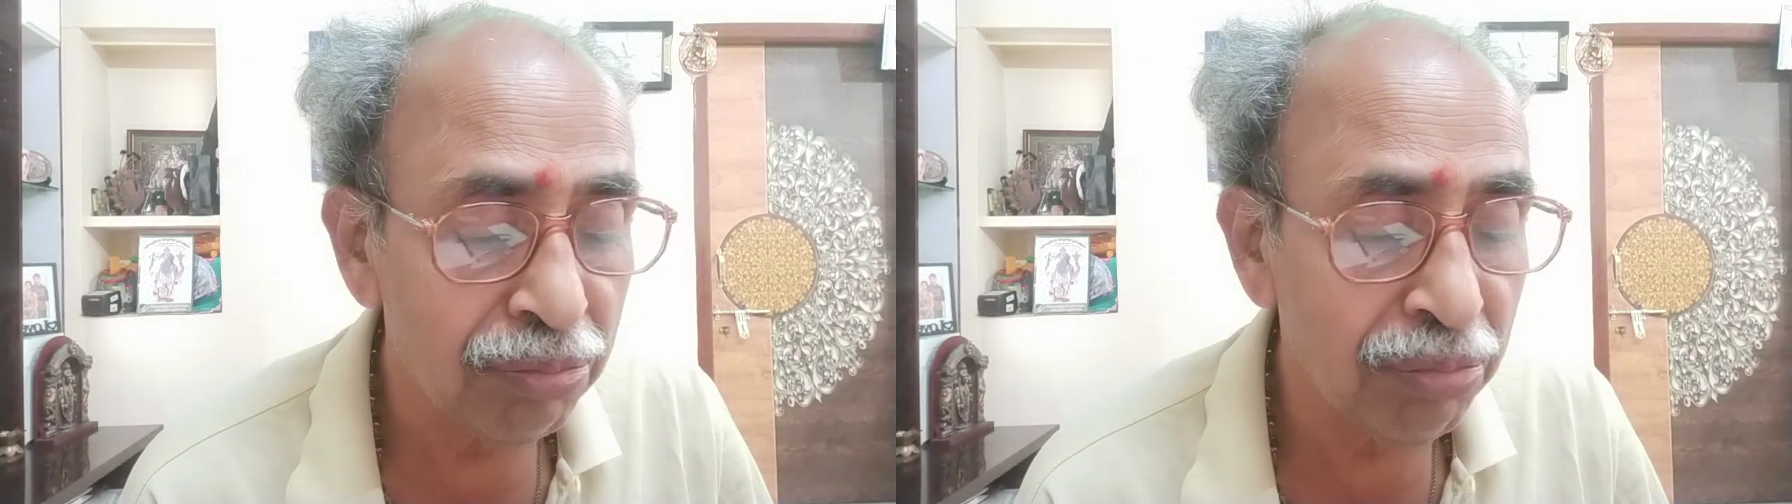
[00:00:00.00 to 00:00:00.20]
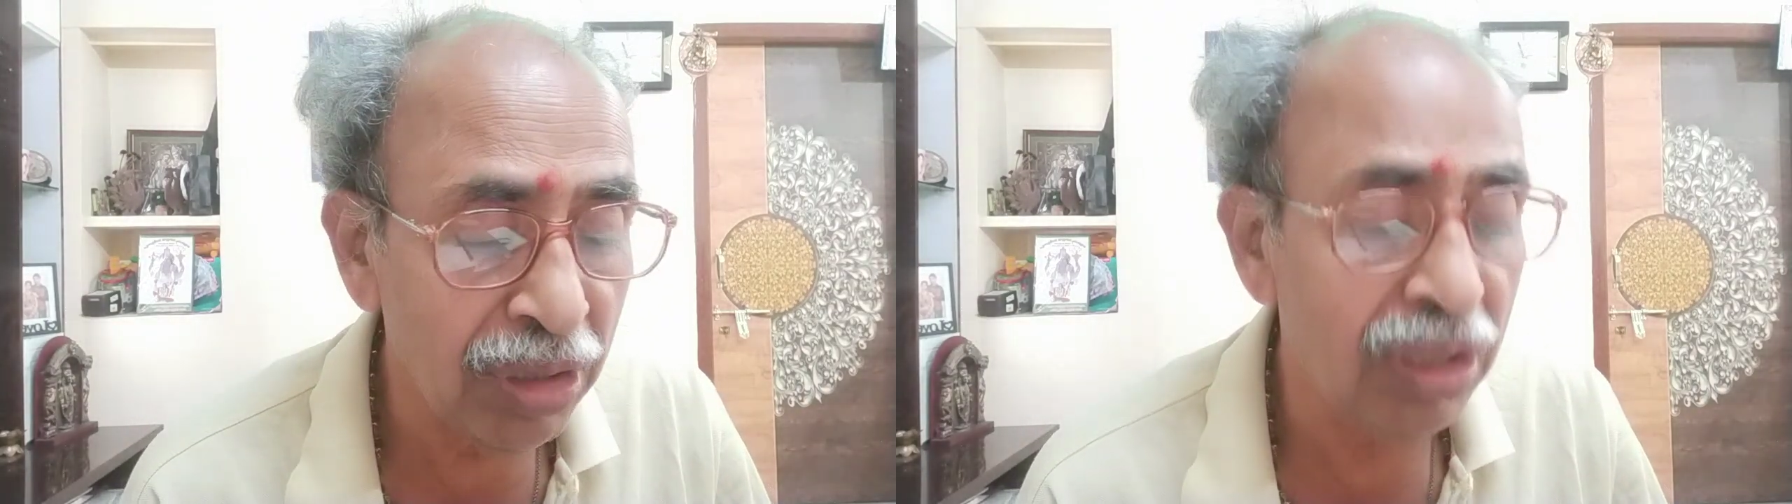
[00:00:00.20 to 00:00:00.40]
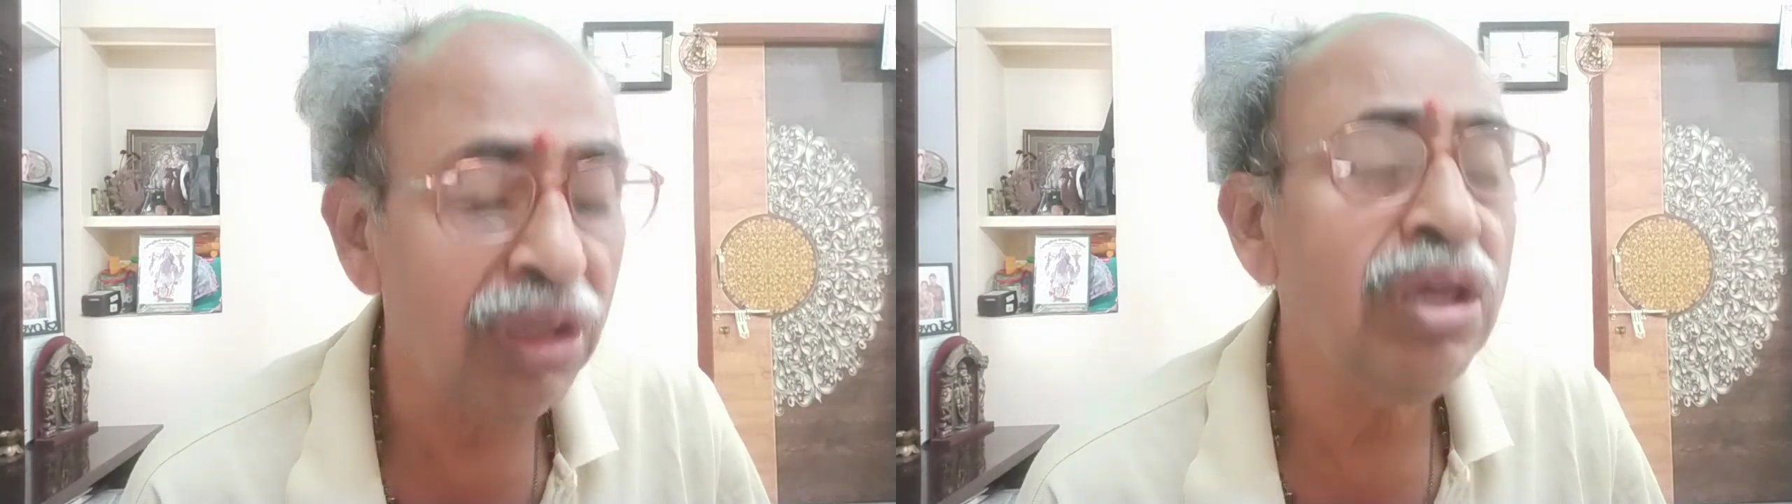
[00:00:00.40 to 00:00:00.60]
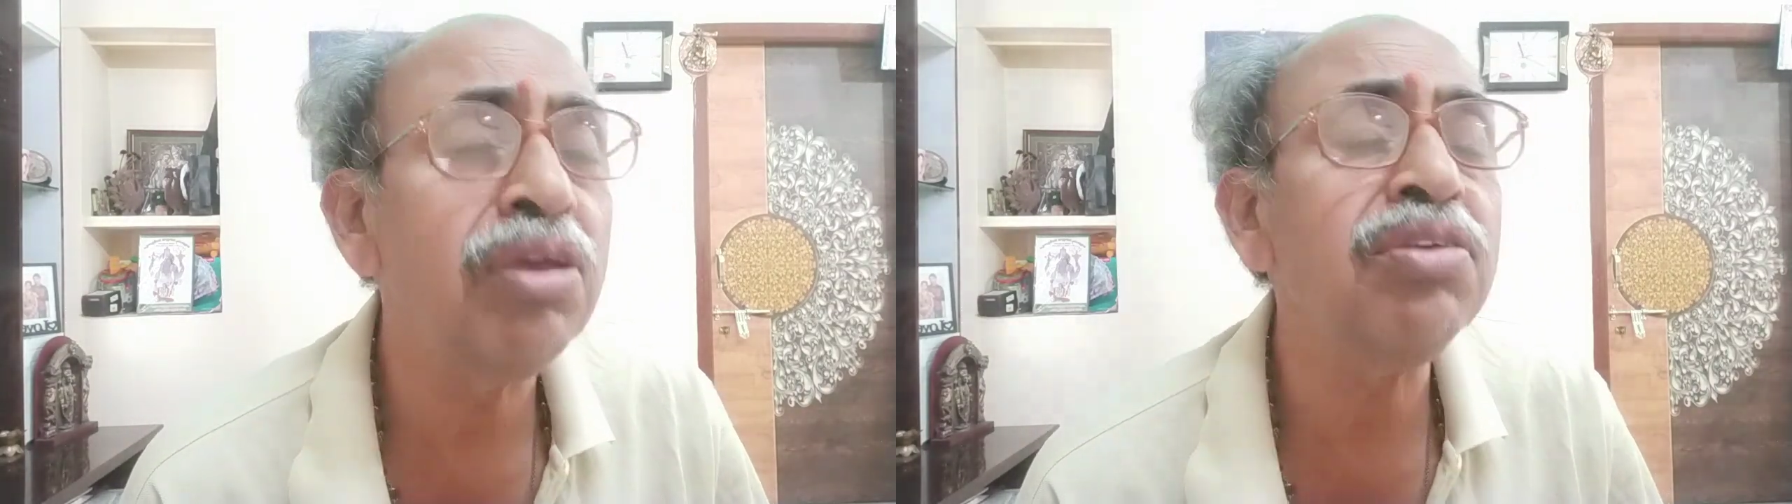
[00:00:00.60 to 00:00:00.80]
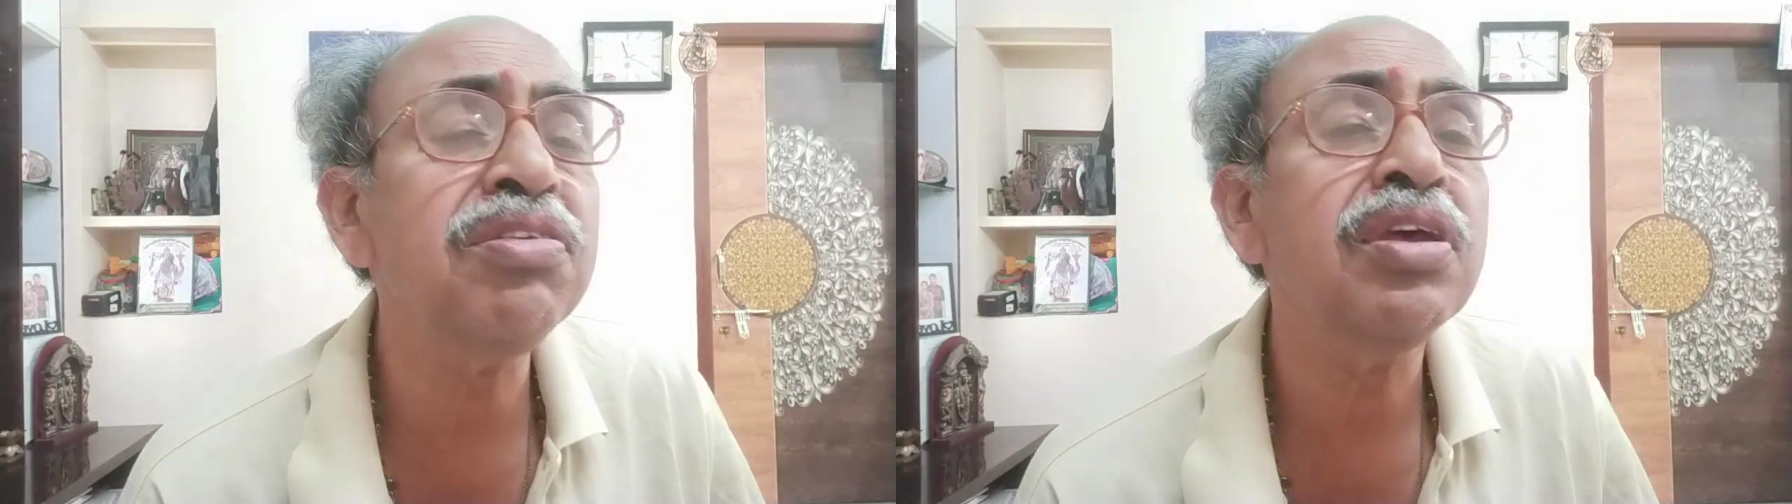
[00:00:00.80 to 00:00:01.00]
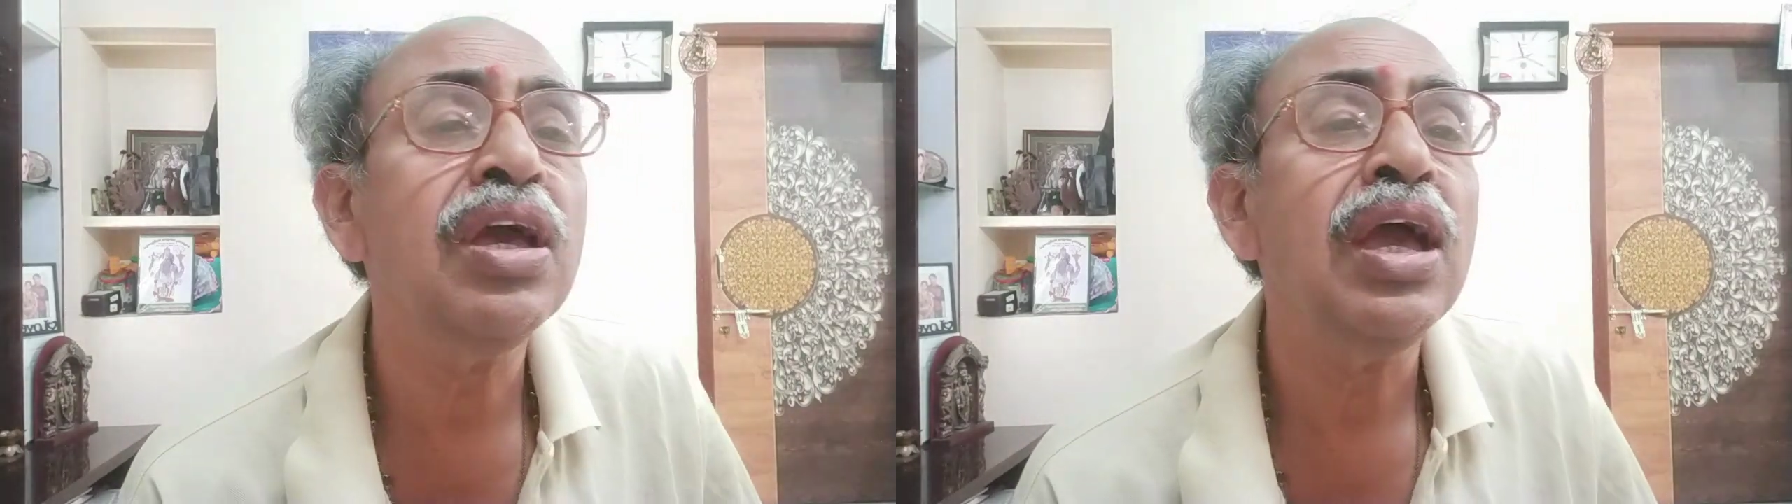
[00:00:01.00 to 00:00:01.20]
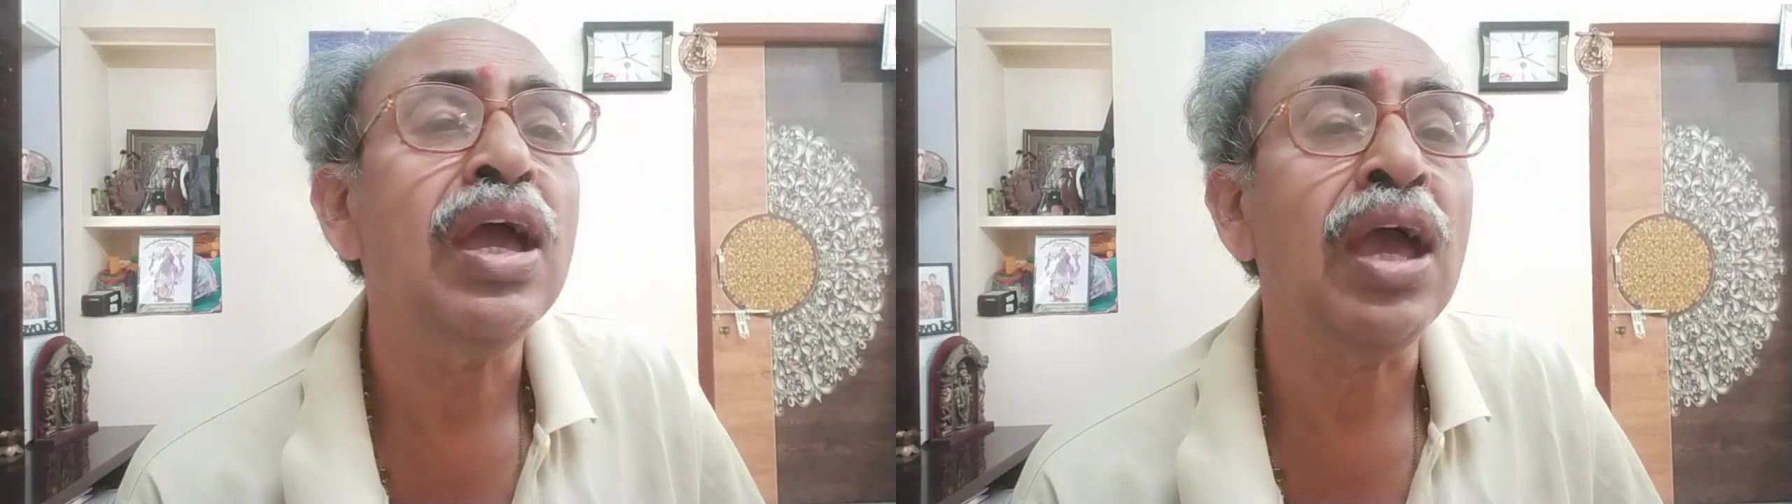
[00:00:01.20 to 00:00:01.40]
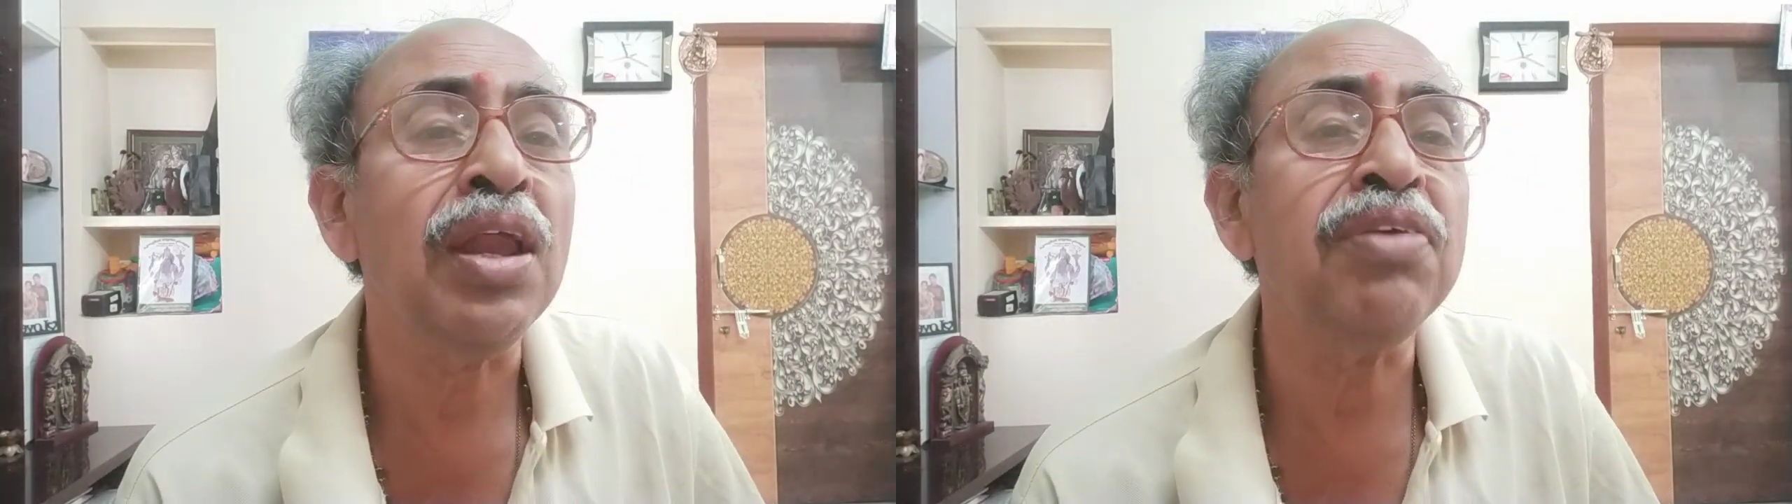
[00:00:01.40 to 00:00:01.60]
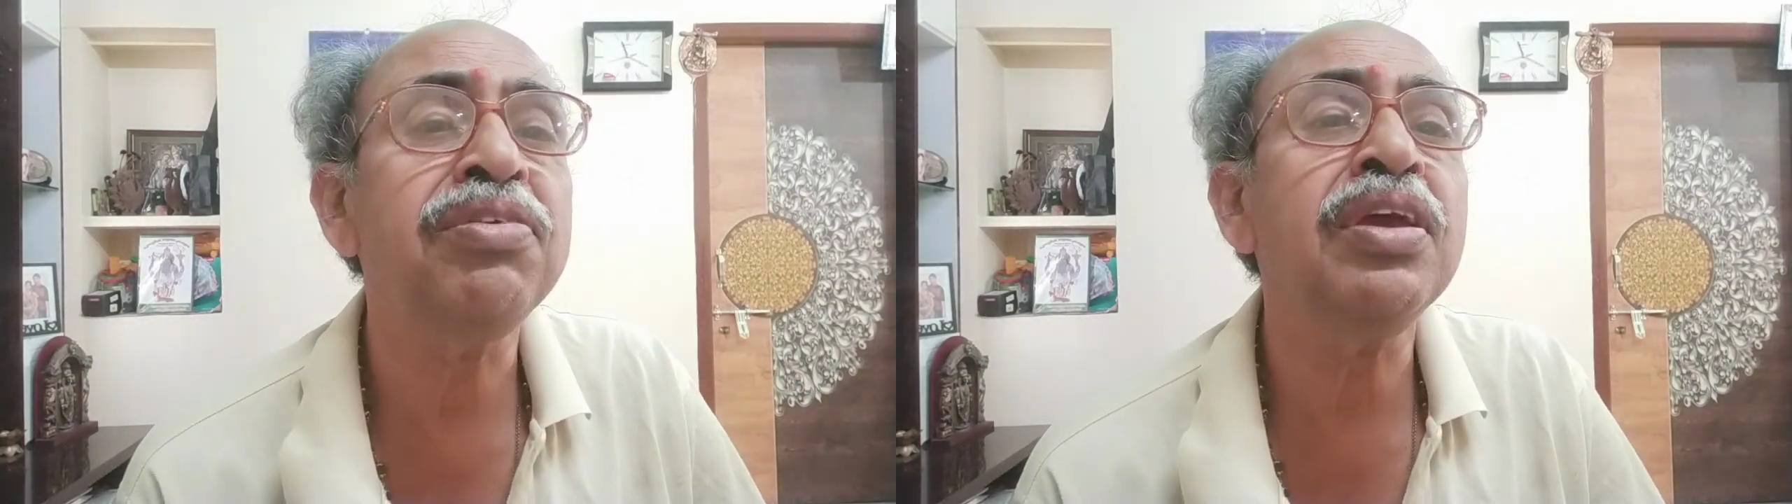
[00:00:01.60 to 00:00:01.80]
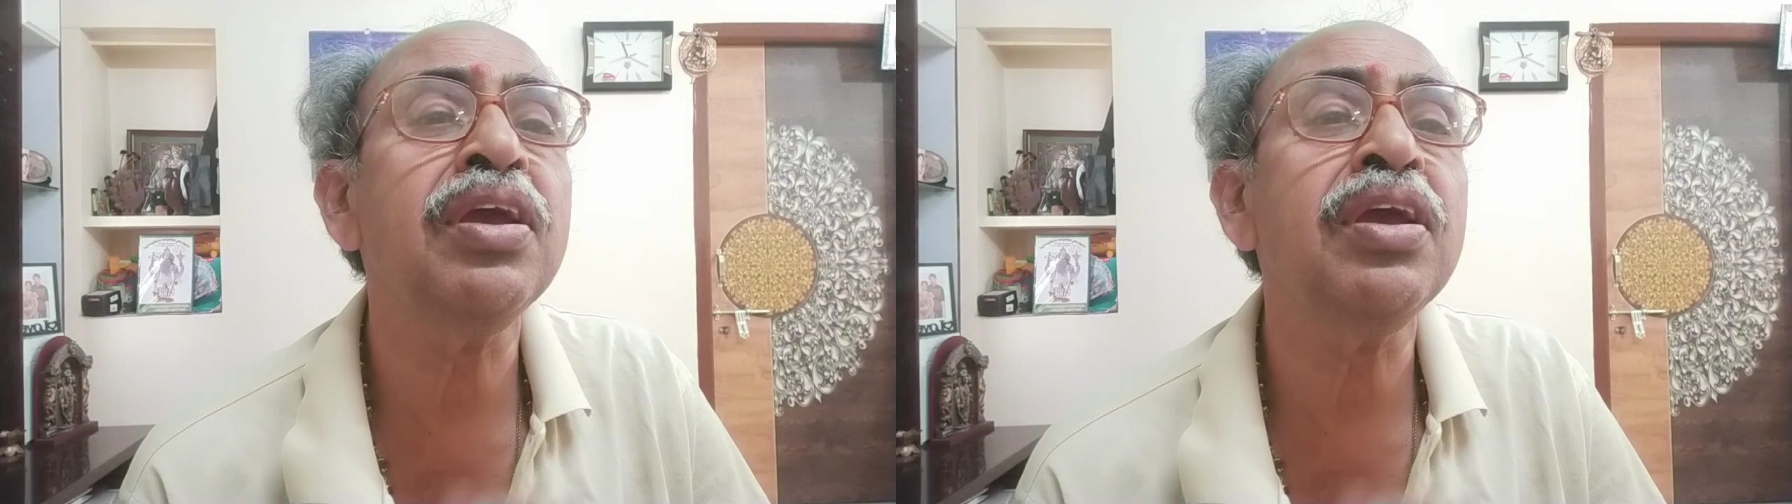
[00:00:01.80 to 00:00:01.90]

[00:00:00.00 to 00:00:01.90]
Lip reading: Meaning is energy